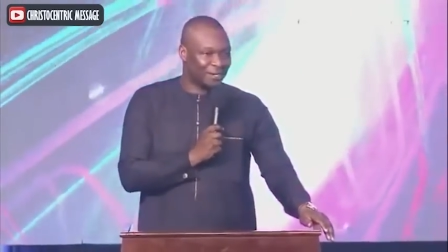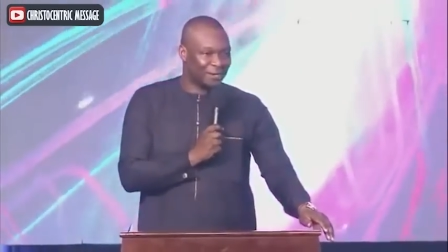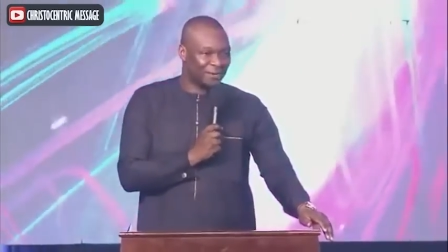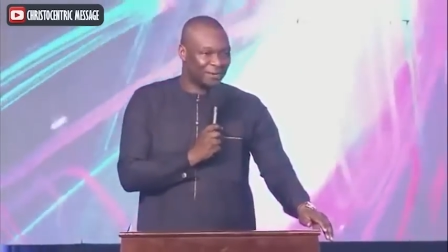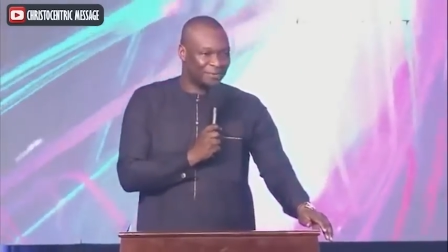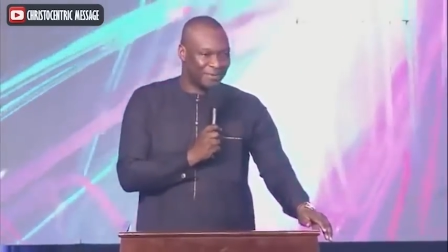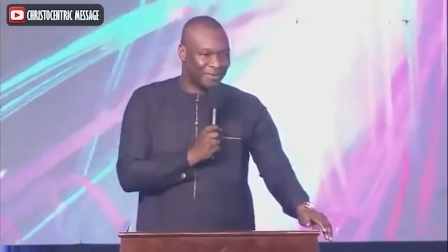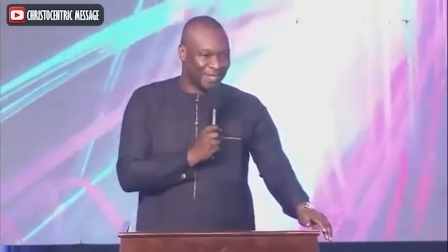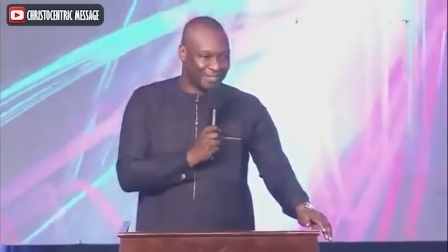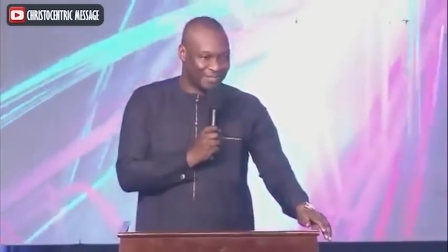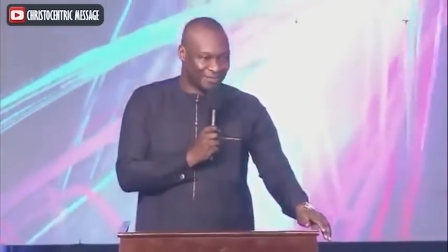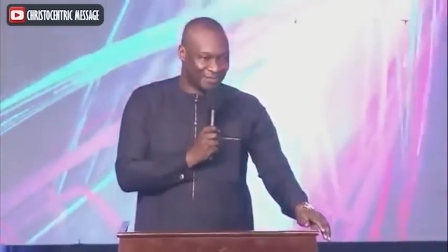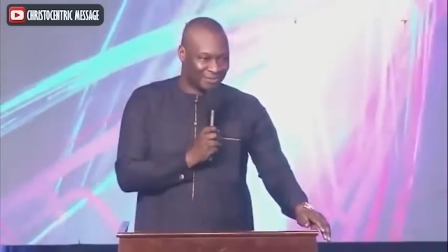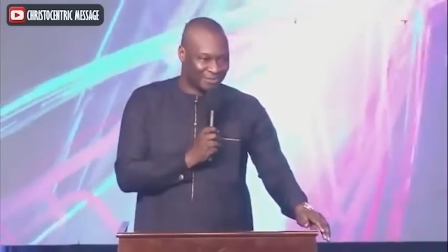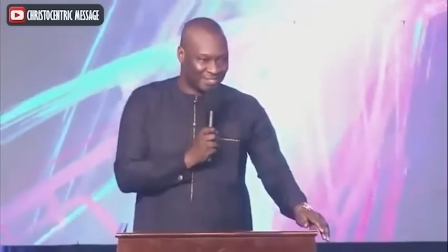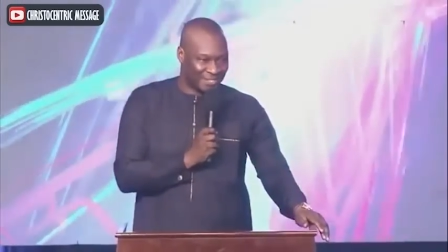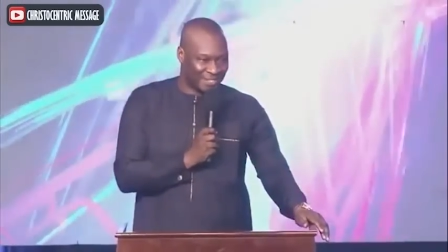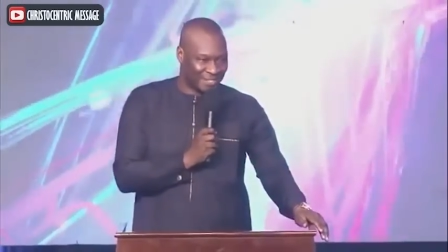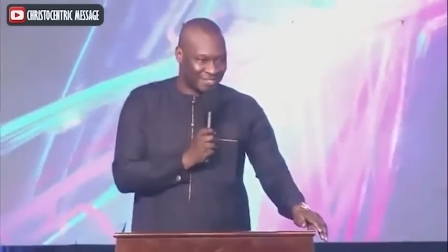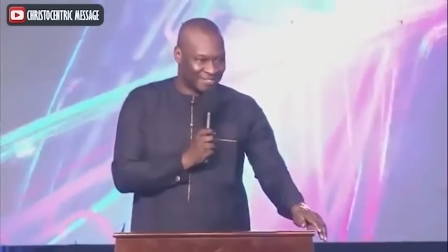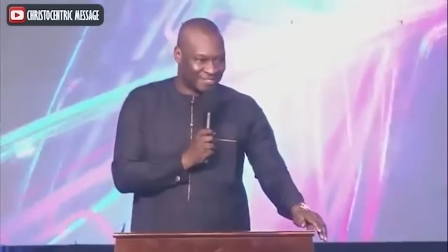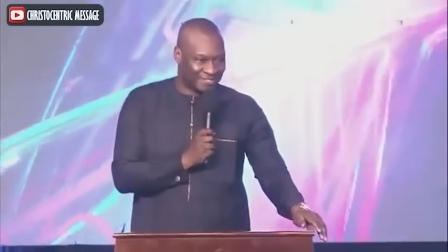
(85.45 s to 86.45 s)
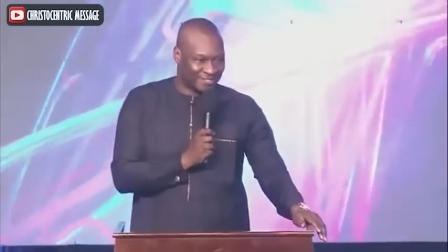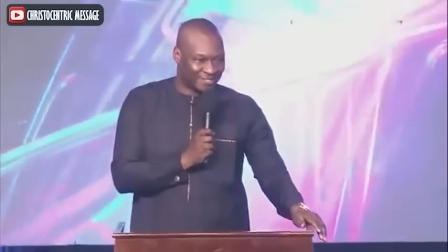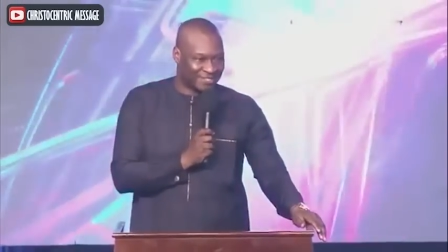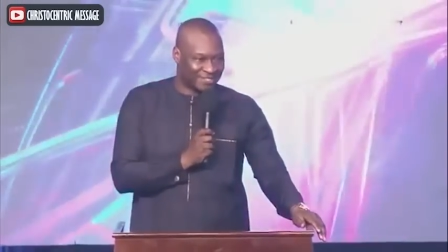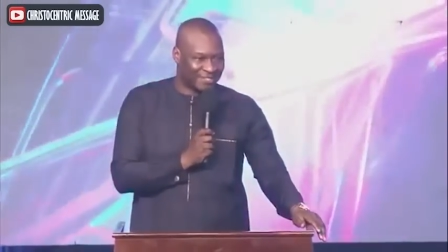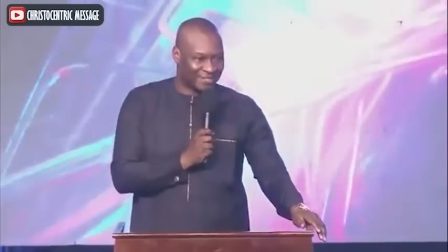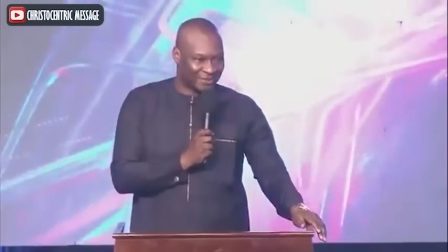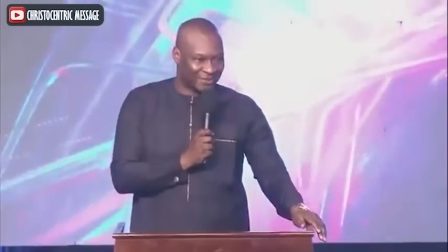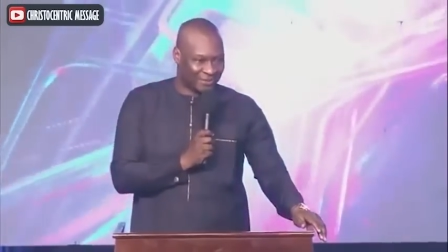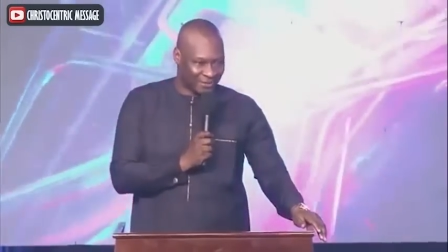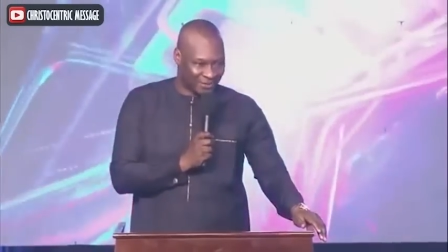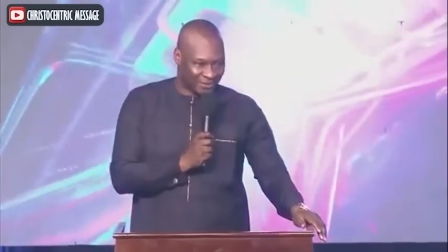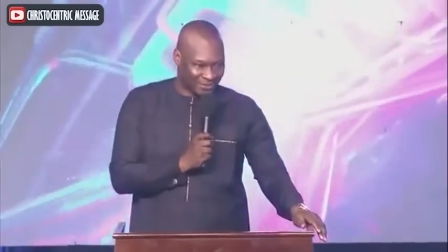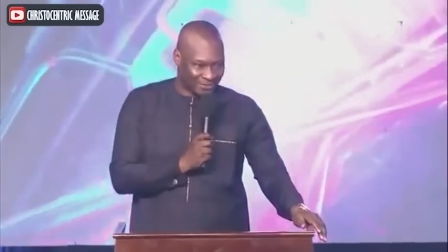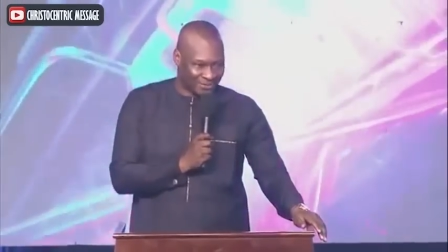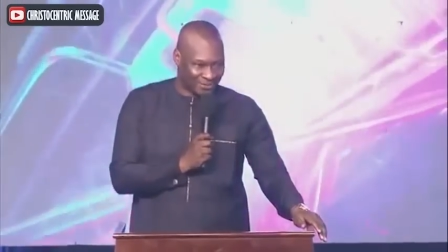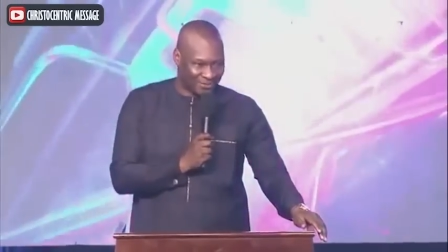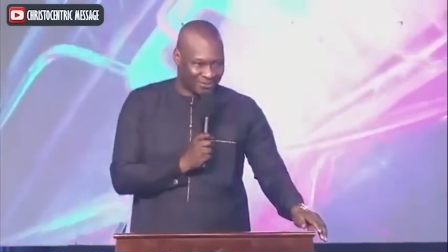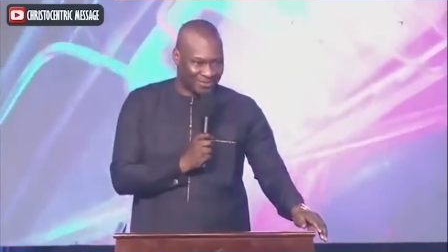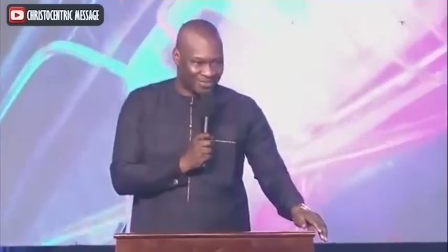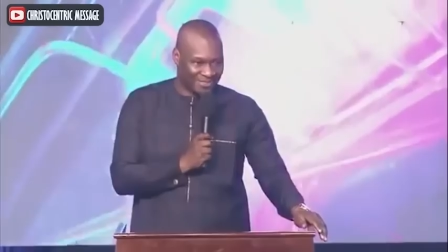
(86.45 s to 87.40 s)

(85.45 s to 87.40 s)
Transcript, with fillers: God bless you, sir. Such an honor